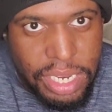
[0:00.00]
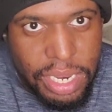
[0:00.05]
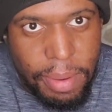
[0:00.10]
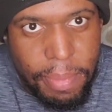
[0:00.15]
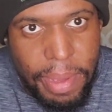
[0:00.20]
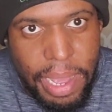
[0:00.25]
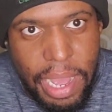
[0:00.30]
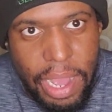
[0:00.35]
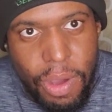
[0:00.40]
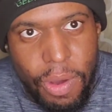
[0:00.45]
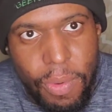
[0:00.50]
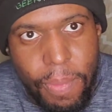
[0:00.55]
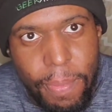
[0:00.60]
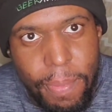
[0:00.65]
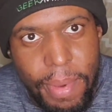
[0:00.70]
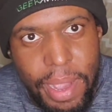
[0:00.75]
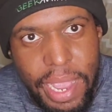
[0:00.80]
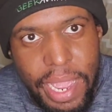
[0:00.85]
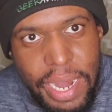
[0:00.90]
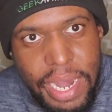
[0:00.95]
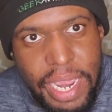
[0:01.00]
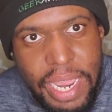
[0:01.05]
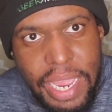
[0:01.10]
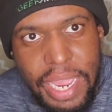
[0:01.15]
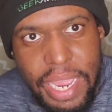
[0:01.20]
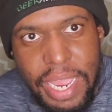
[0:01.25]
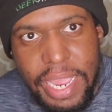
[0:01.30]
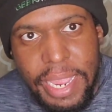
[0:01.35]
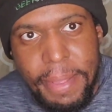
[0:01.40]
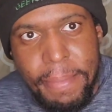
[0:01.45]
about
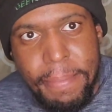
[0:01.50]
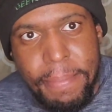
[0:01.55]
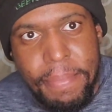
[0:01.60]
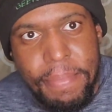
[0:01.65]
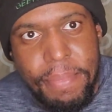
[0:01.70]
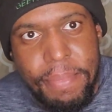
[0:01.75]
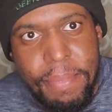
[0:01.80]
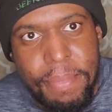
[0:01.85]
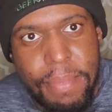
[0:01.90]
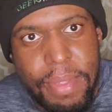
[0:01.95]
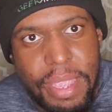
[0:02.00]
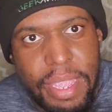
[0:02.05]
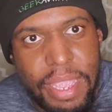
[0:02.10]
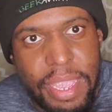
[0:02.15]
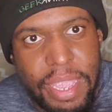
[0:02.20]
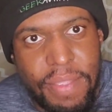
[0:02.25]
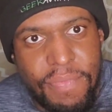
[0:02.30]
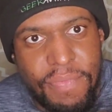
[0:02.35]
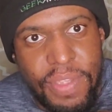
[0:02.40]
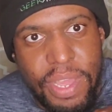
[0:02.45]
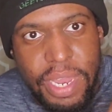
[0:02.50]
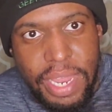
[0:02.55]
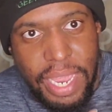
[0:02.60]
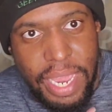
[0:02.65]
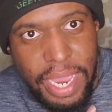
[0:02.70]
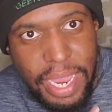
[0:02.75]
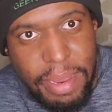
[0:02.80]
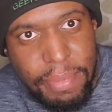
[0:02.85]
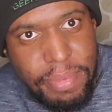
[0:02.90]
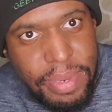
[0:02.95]
money, feeling
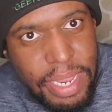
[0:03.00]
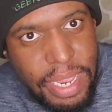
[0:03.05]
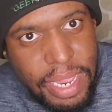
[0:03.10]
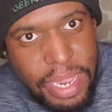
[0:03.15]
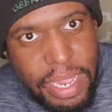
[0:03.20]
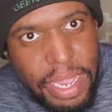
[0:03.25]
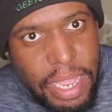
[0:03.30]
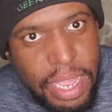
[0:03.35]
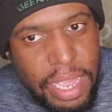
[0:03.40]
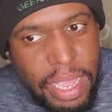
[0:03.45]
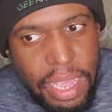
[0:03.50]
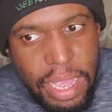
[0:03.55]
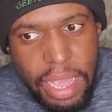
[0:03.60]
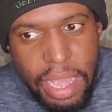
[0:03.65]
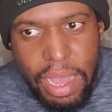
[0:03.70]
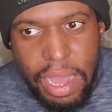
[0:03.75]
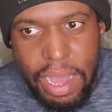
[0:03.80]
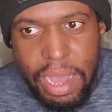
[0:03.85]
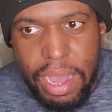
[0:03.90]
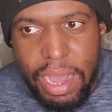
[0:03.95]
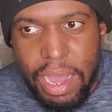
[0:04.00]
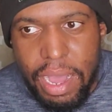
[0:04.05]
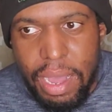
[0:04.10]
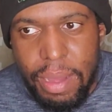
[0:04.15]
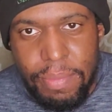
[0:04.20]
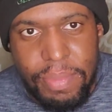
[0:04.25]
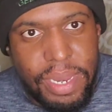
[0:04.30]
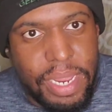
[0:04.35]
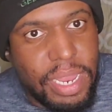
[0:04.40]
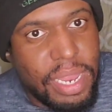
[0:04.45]
empty,
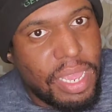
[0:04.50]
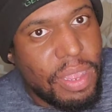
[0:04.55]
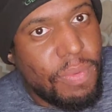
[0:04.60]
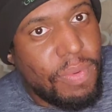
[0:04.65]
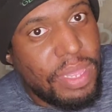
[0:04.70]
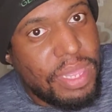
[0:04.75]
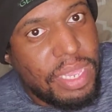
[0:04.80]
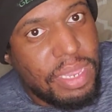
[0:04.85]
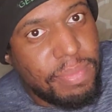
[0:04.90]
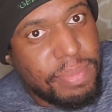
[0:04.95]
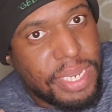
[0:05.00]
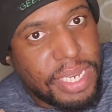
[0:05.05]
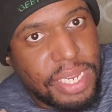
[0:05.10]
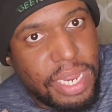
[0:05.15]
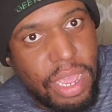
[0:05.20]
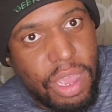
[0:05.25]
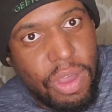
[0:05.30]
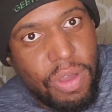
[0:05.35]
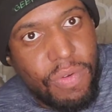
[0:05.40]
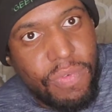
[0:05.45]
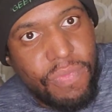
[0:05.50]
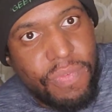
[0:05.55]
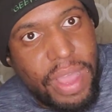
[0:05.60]
dealing with himself.